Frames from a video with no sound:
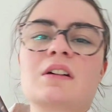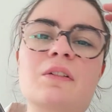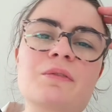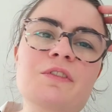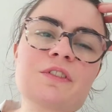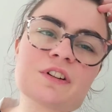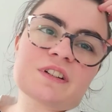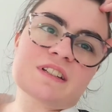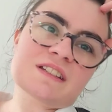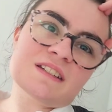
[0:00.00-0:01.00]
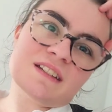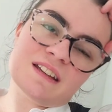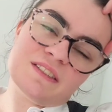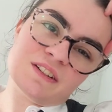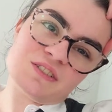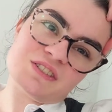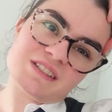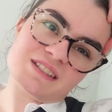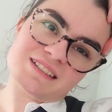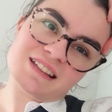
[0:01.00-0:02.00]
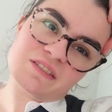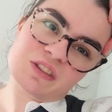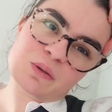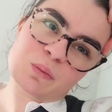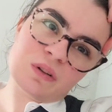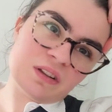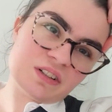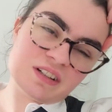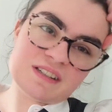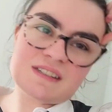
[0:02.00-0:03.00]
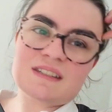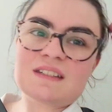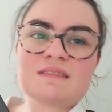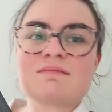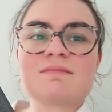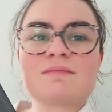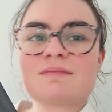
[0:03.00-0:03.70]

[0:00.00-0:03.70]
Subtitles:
comfort, and they just live in the wilderness and,